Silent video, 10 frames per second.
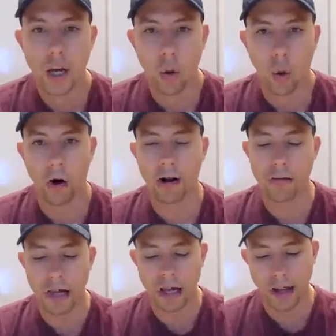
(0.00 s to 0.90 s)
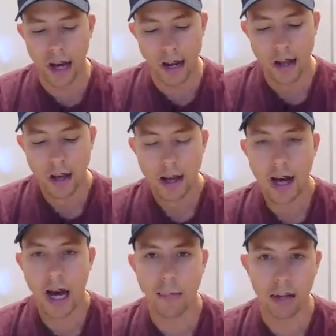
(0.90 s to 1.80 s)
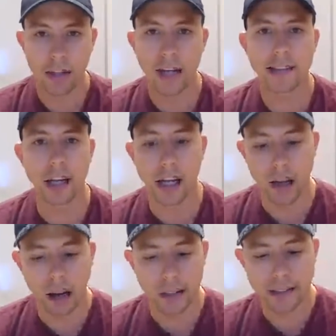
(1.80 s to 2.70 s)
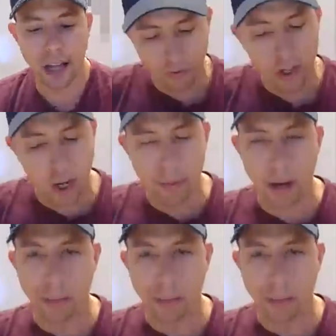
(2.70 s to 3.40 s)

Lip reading: work being done on custody on here. But